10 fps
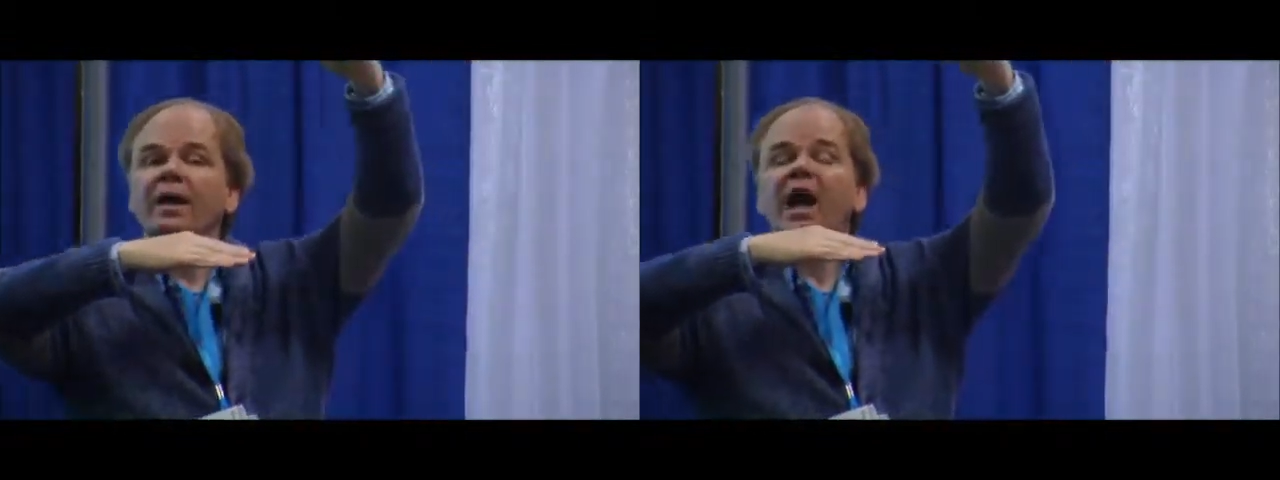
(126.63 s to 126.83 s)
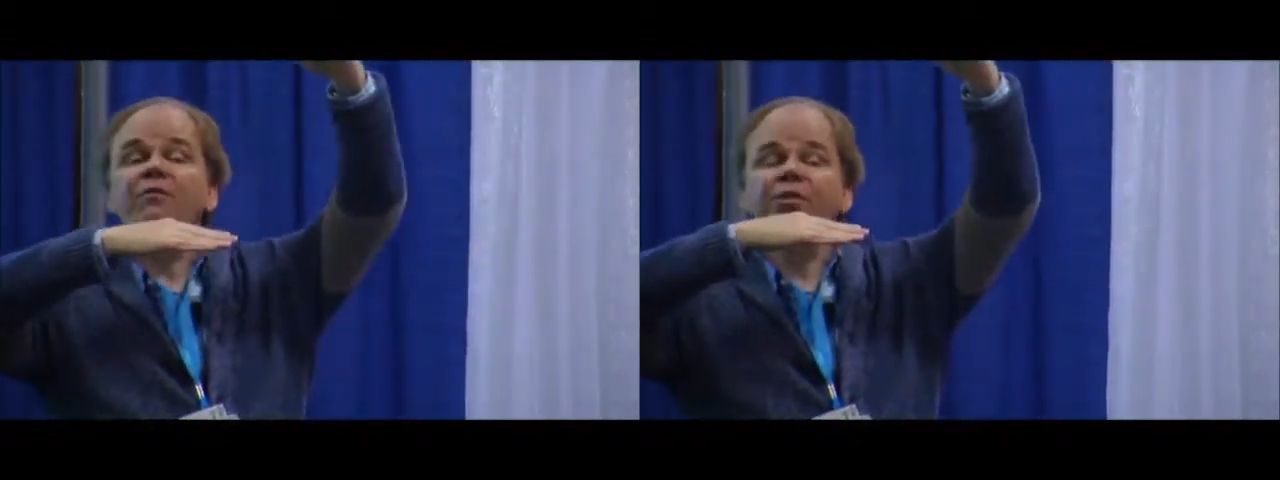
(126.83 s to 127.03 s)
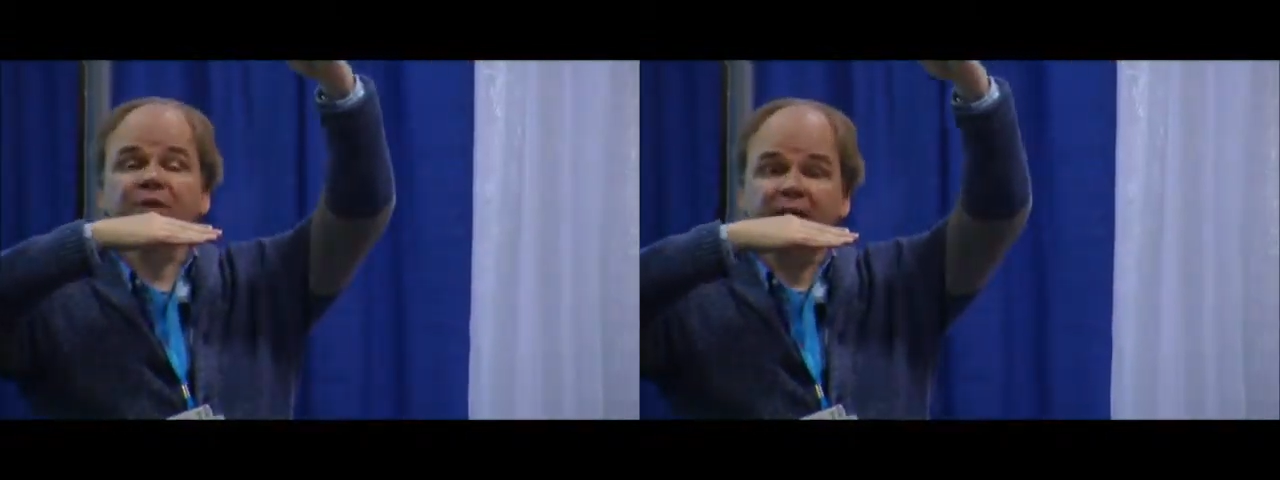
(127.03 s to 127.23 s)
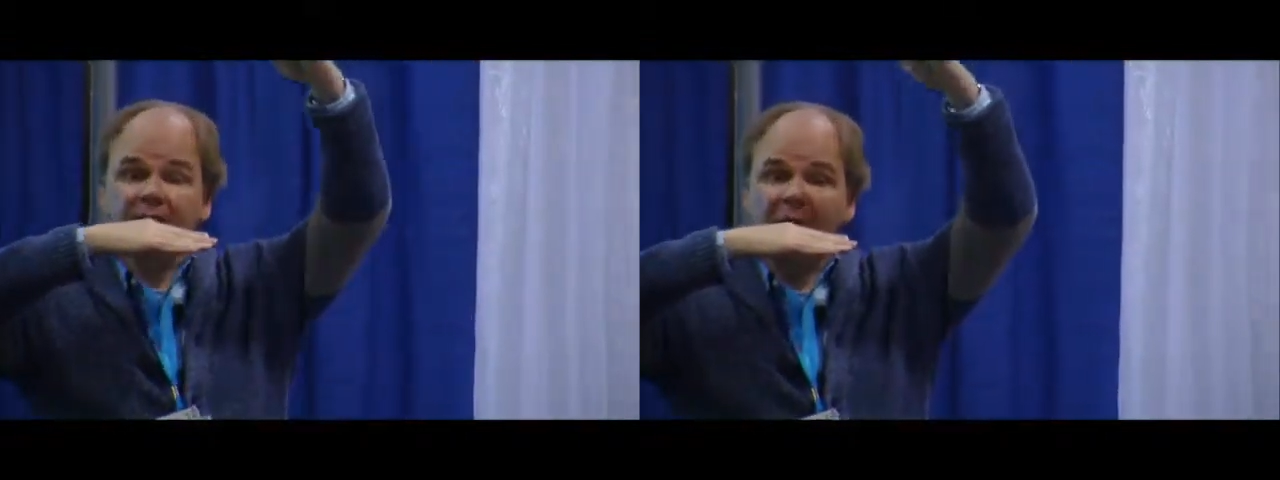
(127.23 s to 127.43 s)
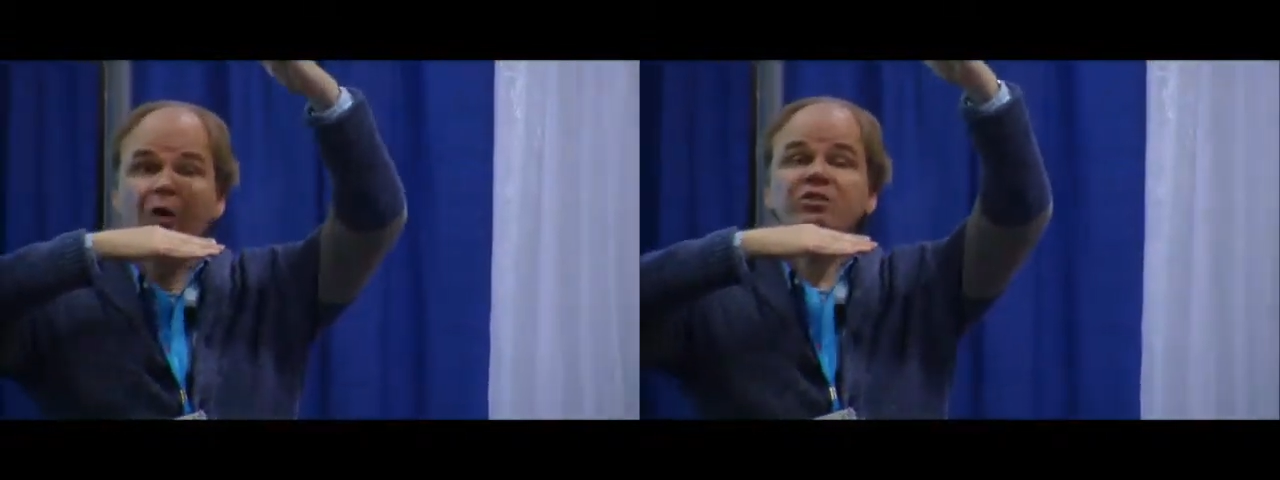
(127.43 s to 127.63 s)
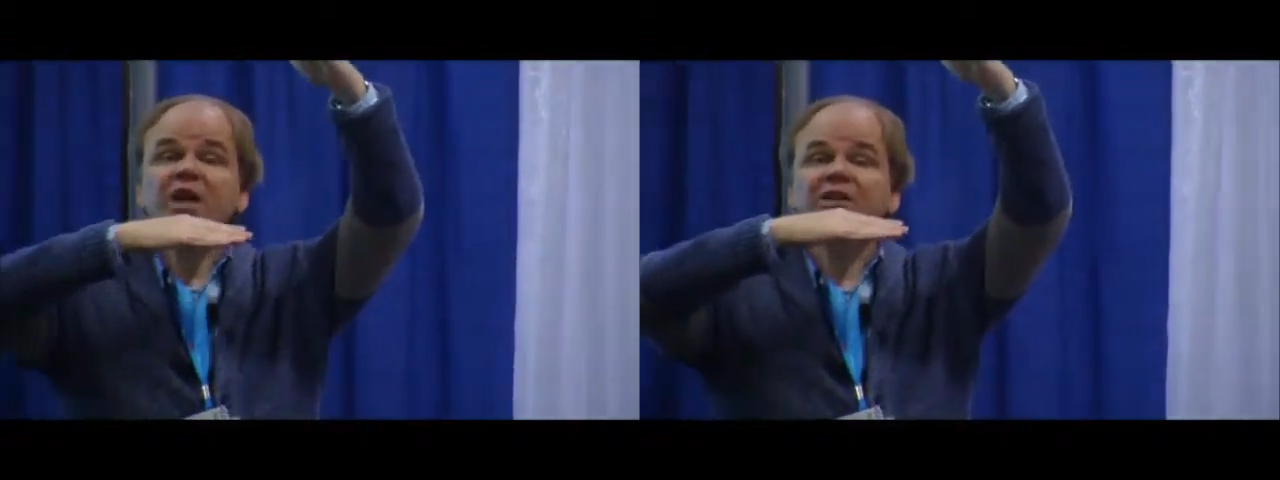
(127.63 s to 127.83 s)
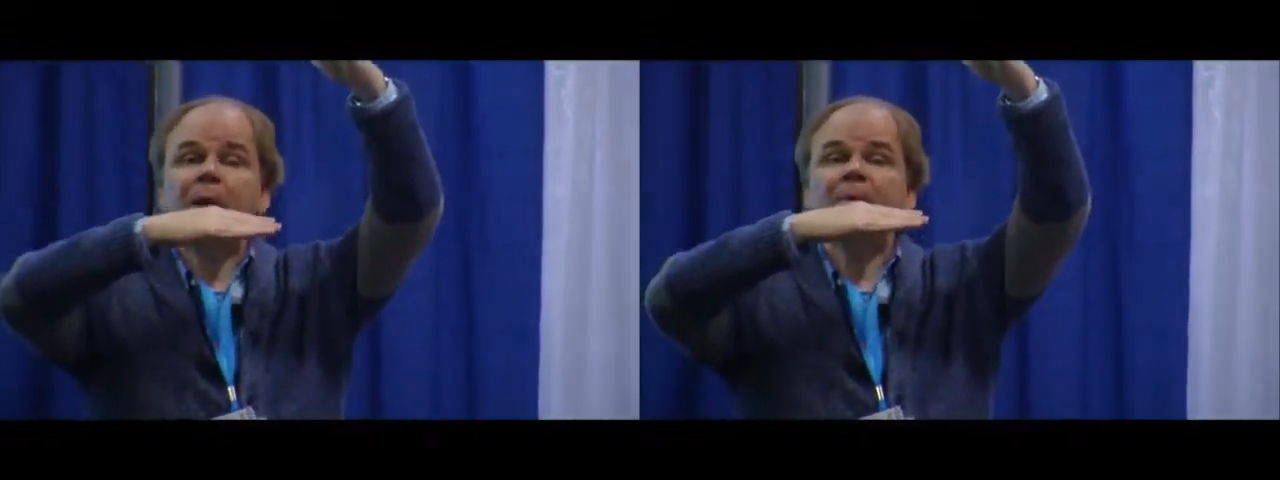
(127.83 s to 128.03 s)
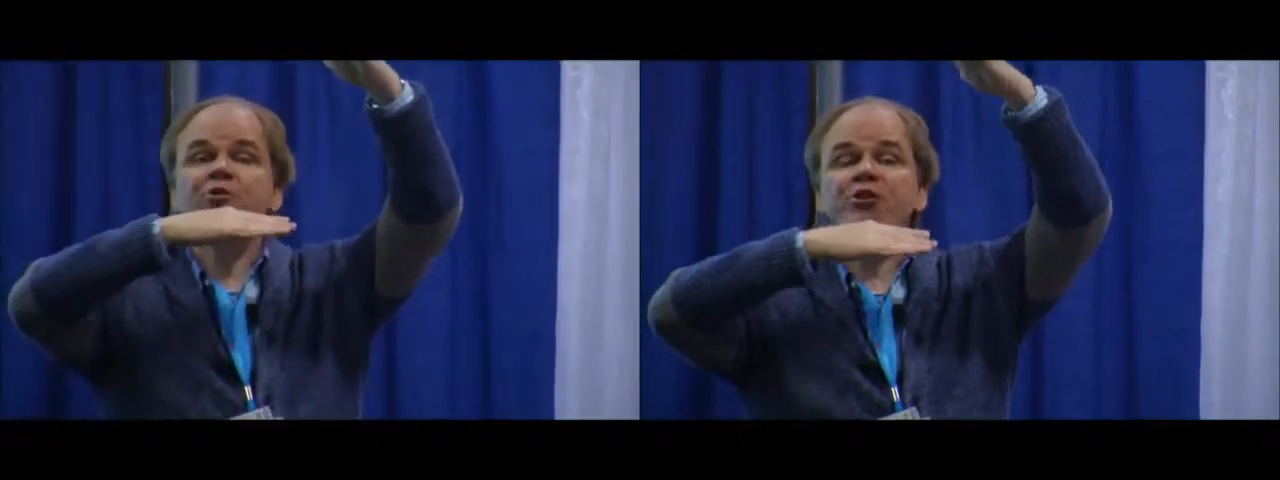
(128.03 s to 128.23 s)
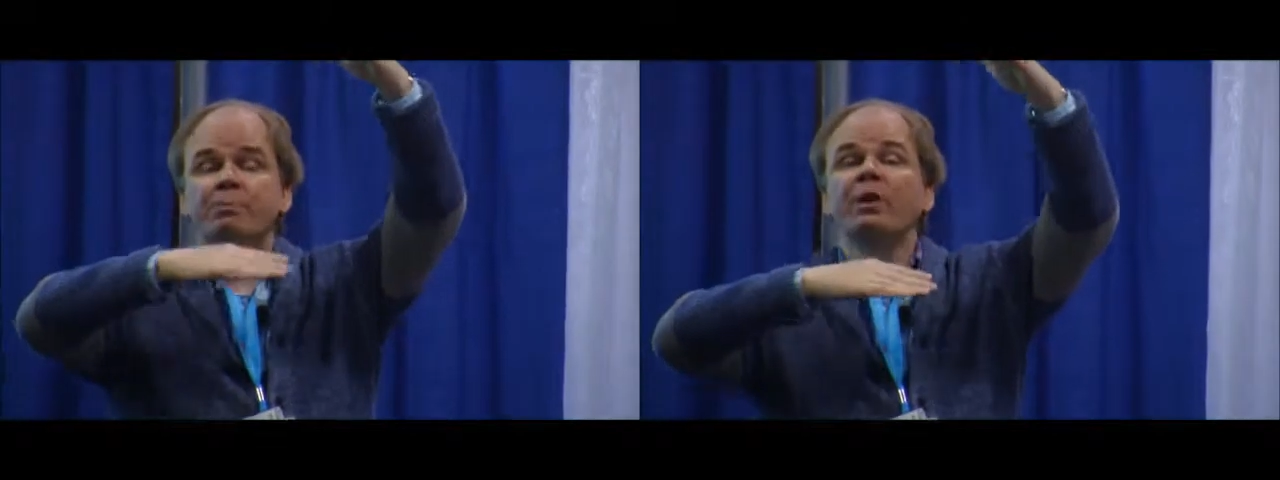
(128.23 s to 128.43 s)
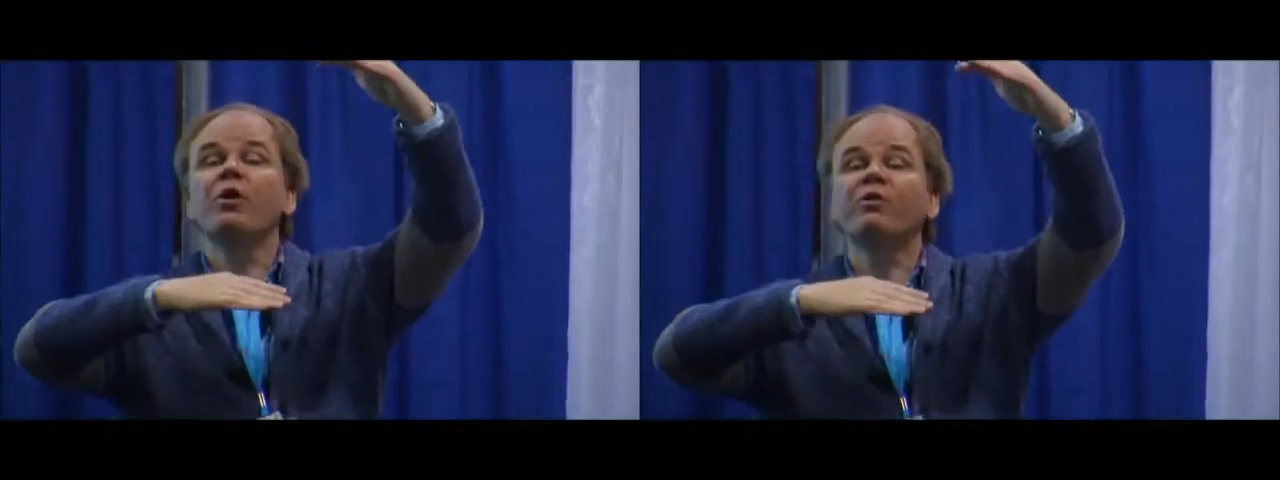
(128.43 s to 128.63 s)
Now, if the outside temperature
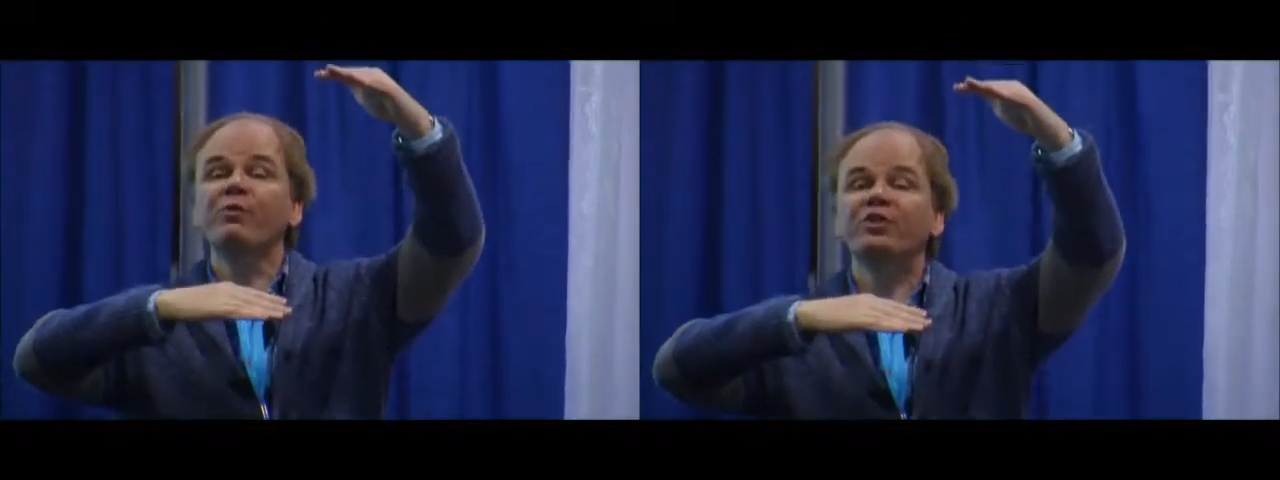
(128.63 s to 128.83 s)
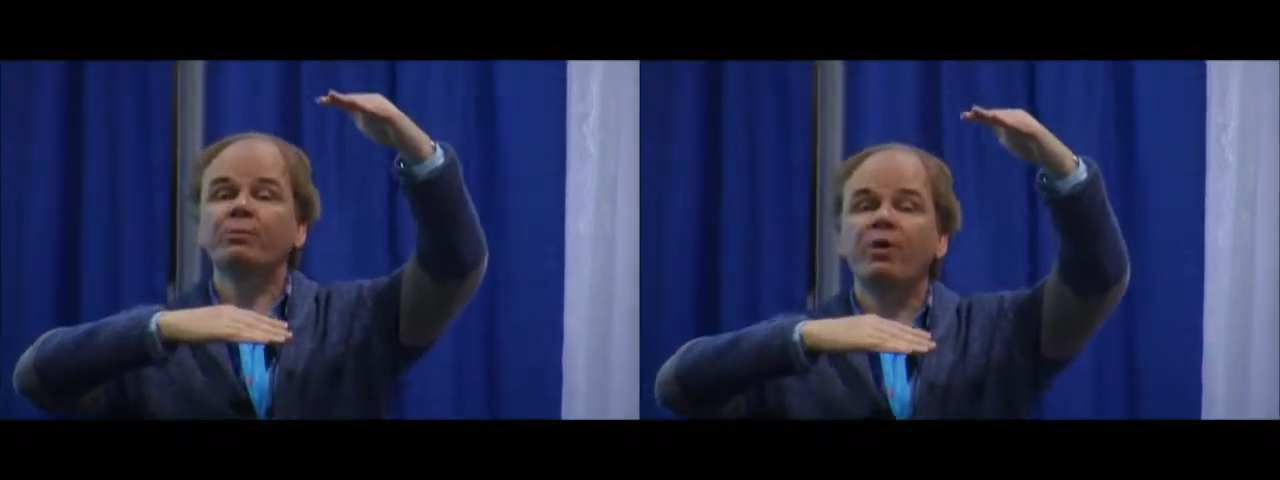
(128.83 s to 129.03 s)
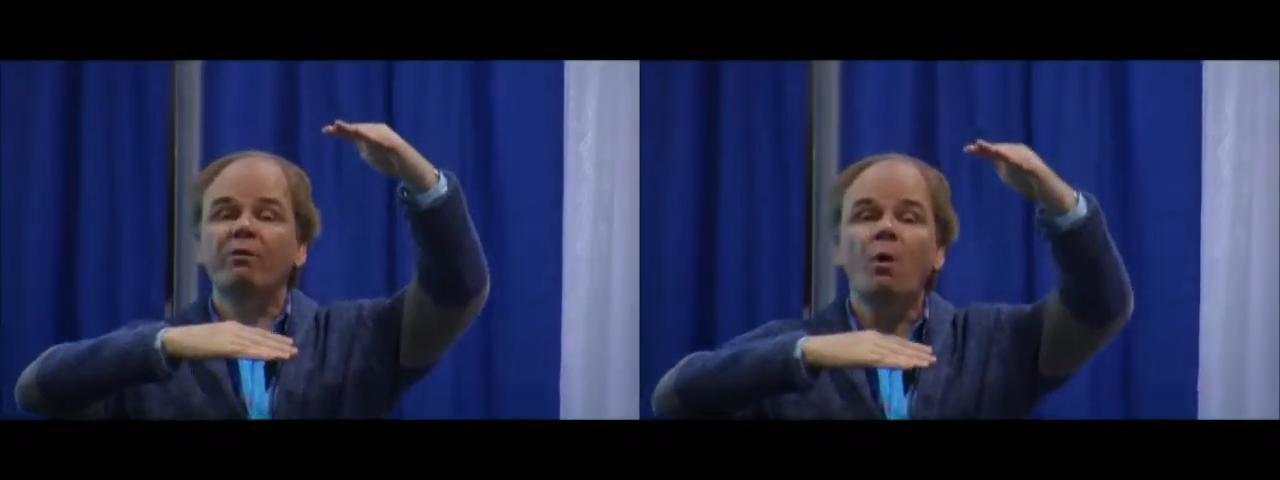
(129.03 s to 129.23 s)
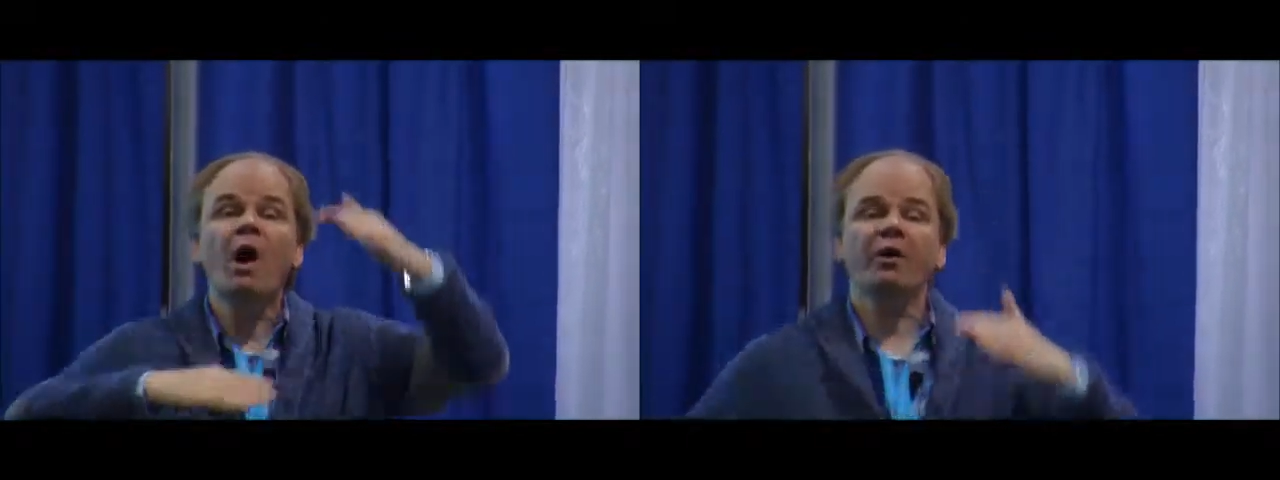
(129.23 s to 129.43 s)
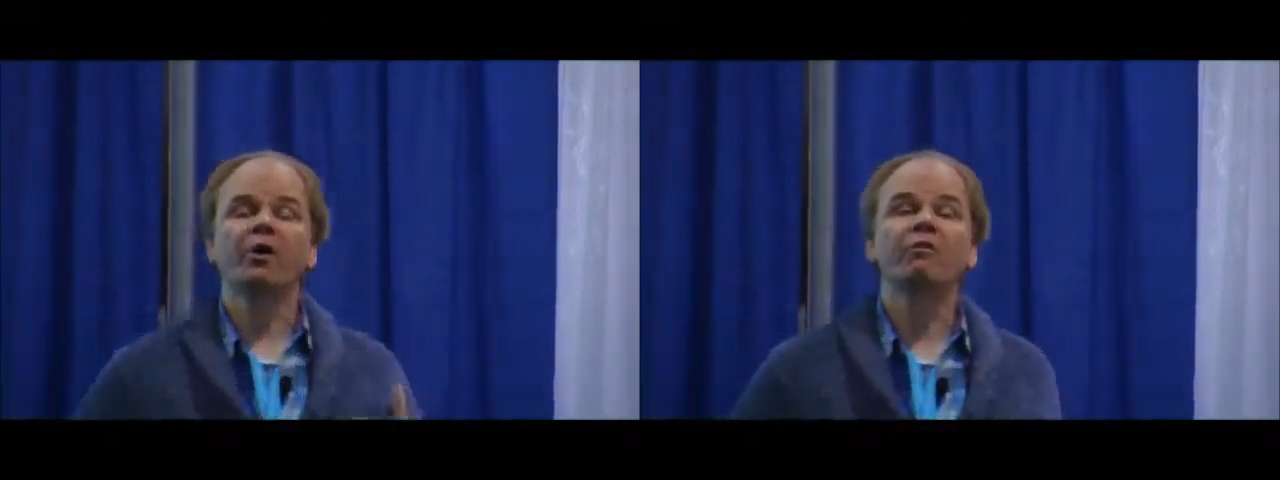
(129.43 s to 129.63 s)
is below the freezing point of water,